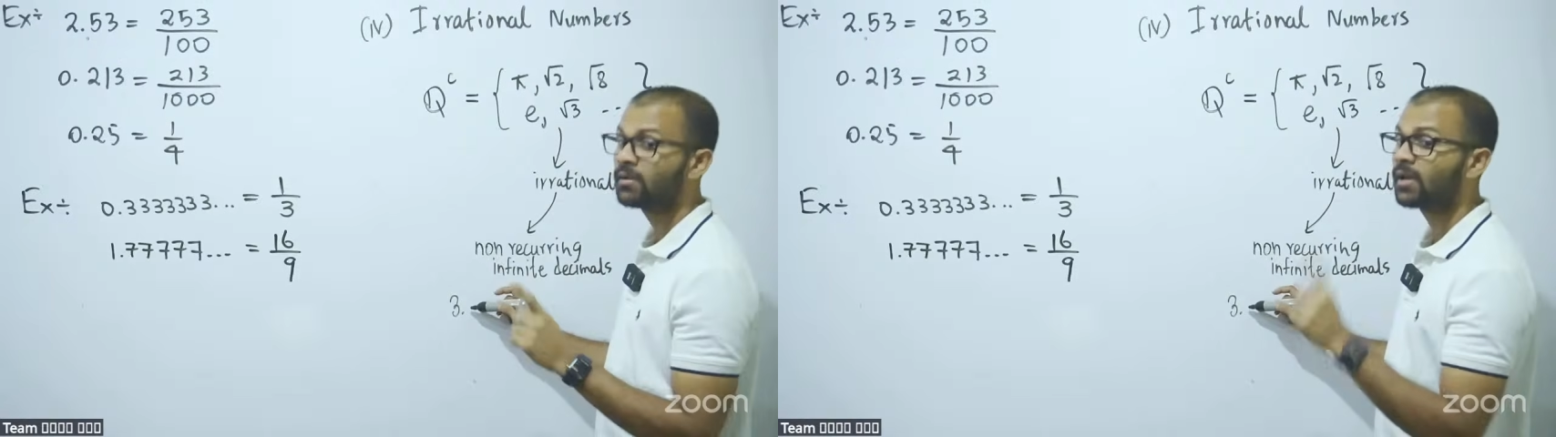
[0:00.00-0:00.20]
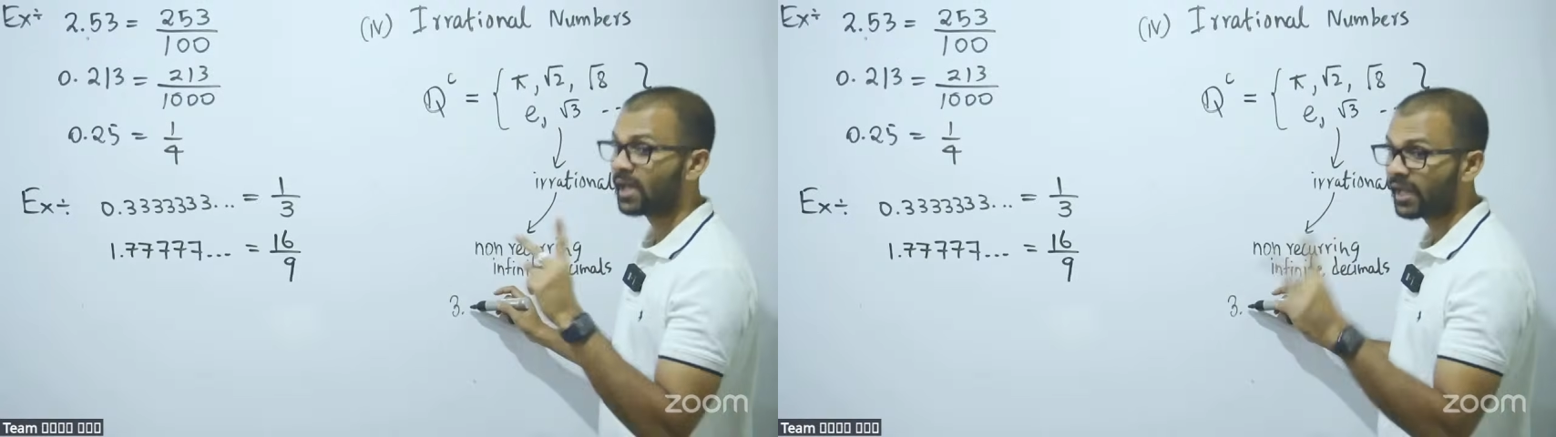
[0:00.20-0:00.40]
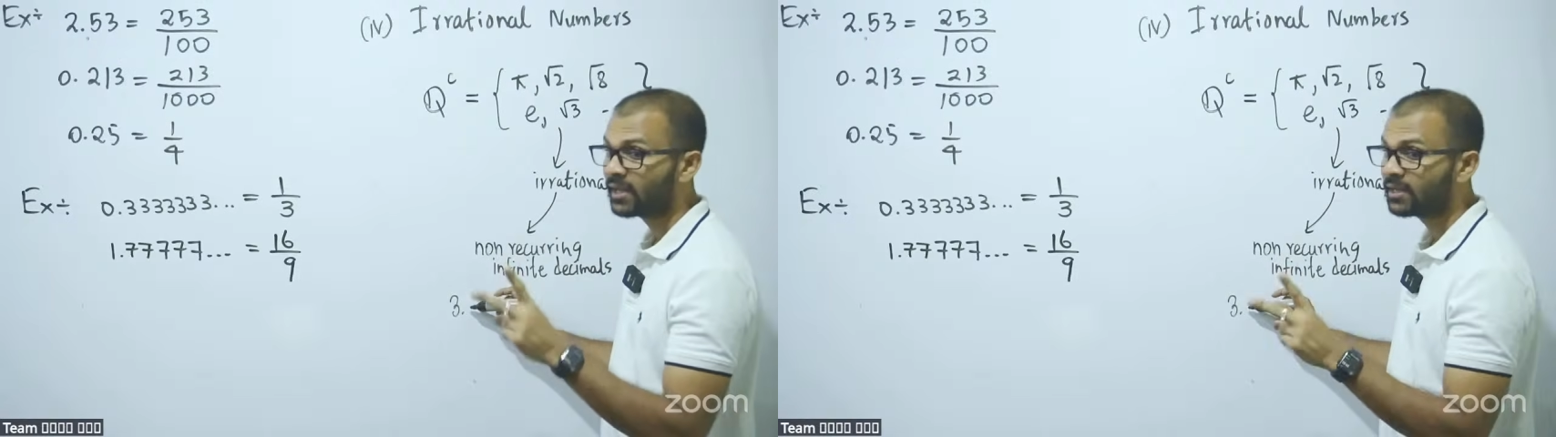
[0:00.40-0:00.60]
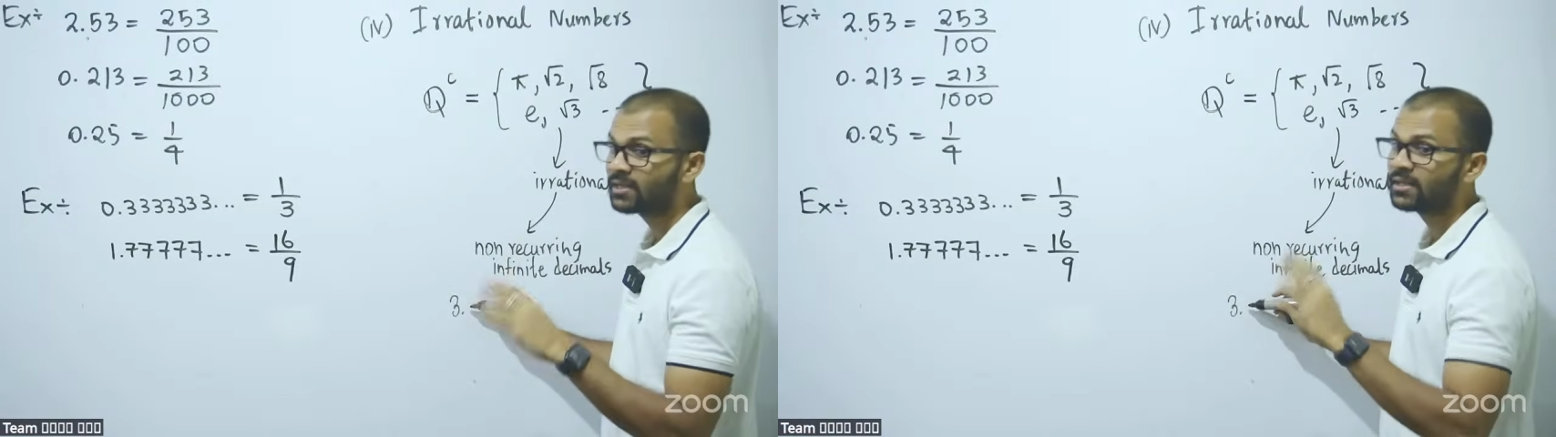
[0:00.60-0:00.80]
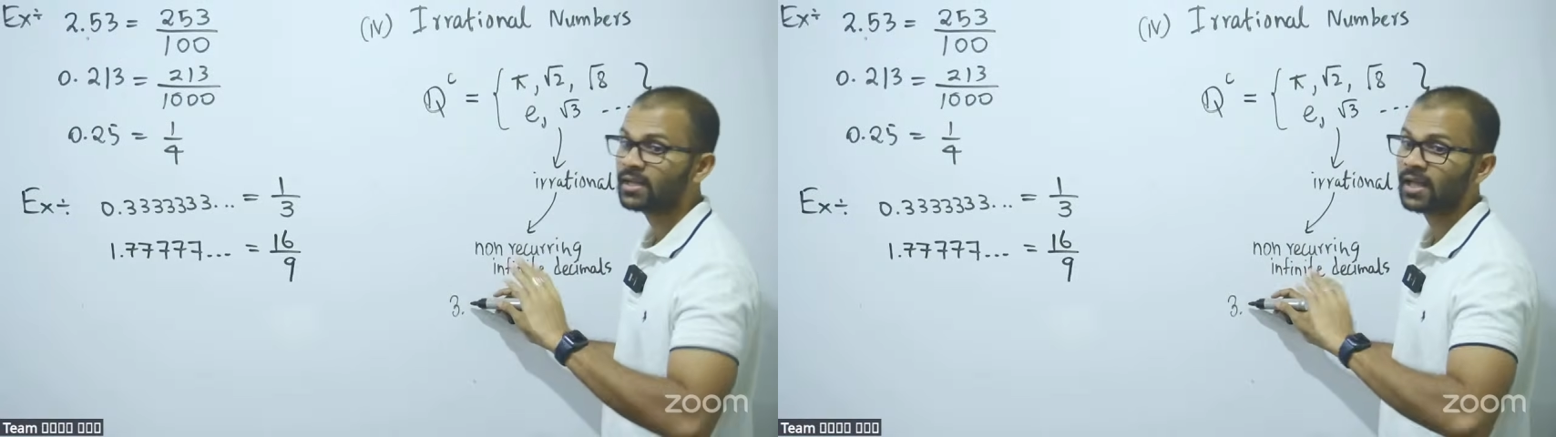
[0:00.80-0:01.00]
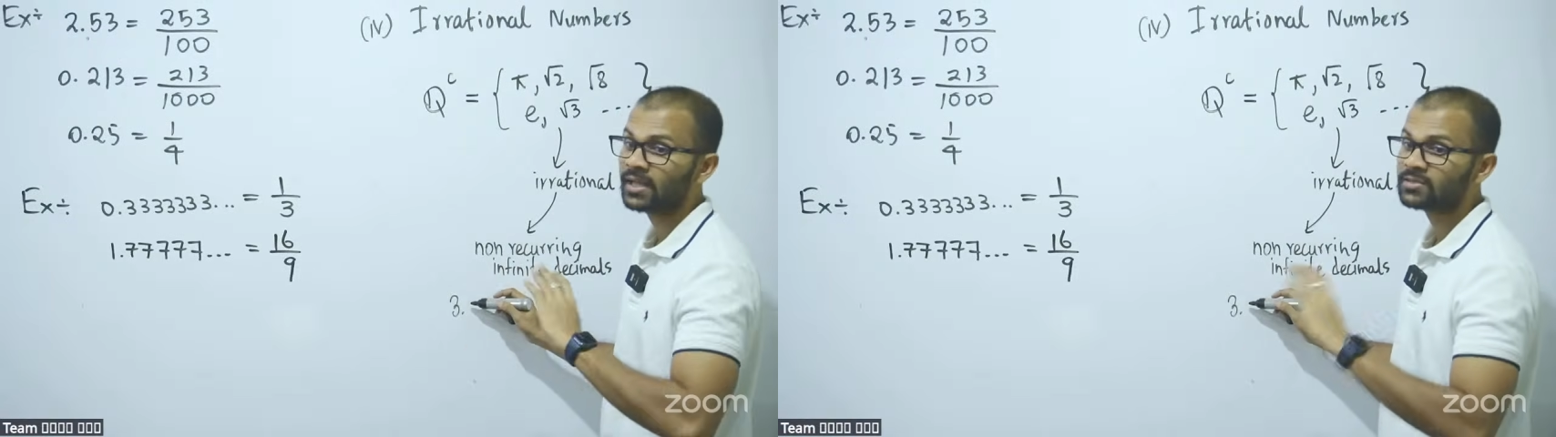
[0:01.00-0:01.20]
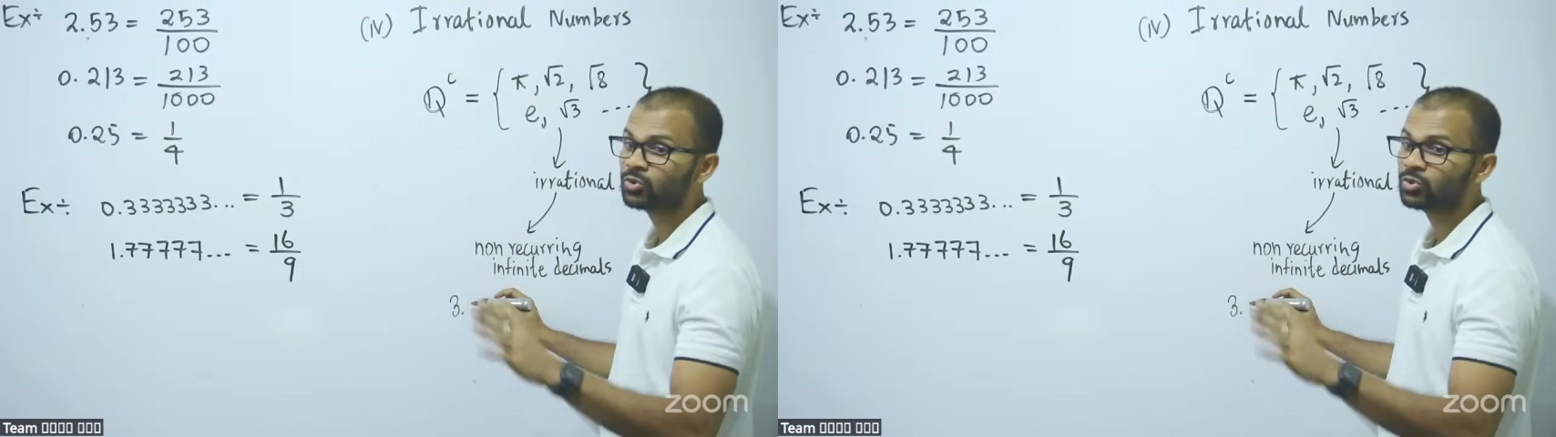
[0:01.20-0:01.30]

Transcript: and it has no